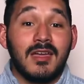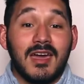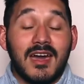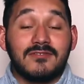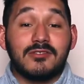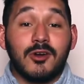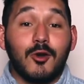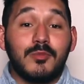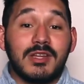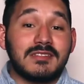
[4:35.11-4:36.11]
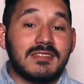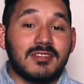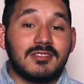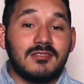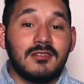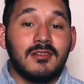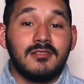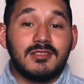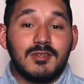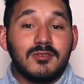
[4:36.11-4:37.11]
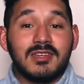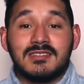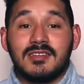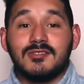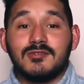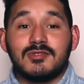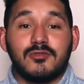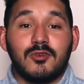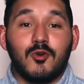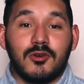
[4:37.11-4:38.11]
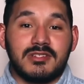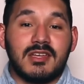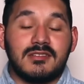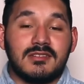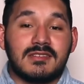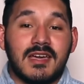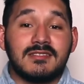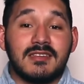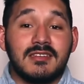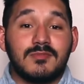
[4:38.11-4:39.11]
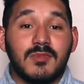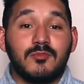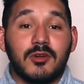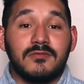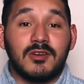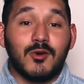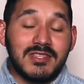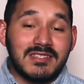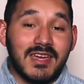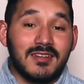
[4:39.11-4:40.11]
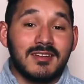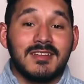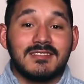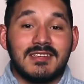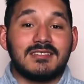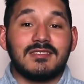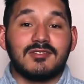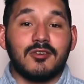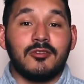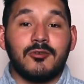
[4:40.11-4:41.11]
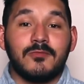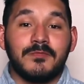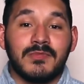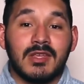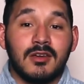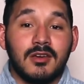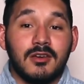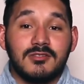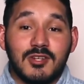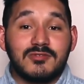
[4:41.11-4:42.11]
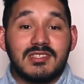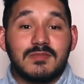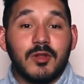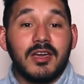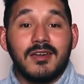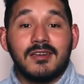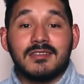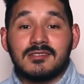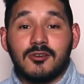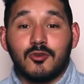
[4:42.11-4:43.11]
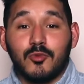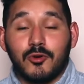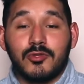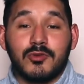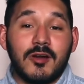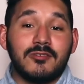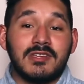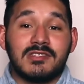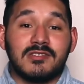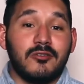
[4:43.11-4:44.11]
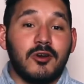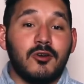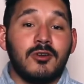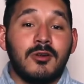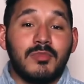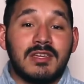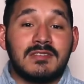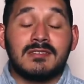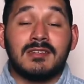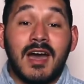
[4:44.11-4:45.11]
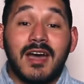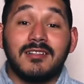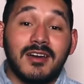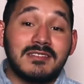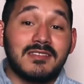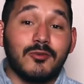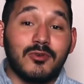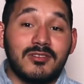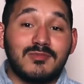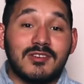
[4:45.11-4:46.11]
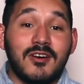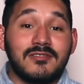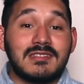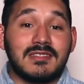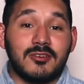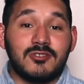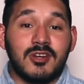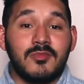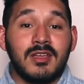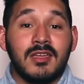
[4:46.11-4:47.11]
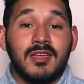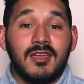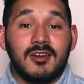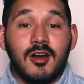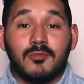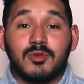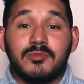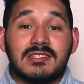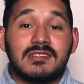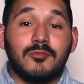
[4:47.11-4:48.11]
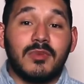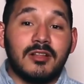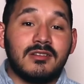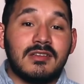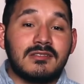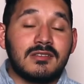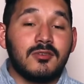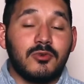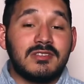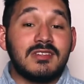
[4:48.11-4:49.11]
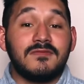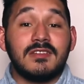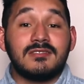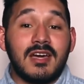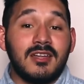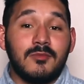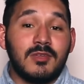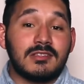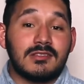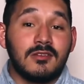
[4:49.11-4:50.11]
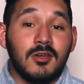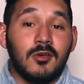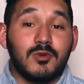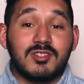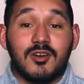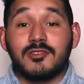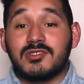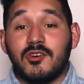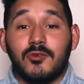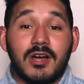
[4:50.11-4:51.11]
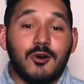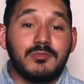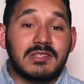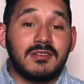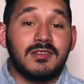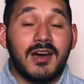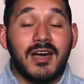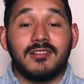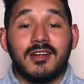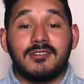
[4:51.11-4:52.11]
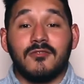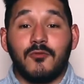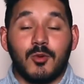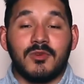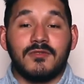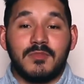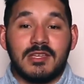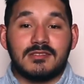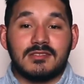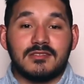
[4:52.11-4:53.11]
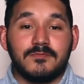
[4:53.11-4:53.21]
After the opening section, the tune continues through the chord changes as each member of the quintet takes a solo. Jones's playing is notable throughout each solo because he highlights their rhythms on the snare drum and complements their melodies with shifting dynamics, which also helps in highlighting the form of the piece.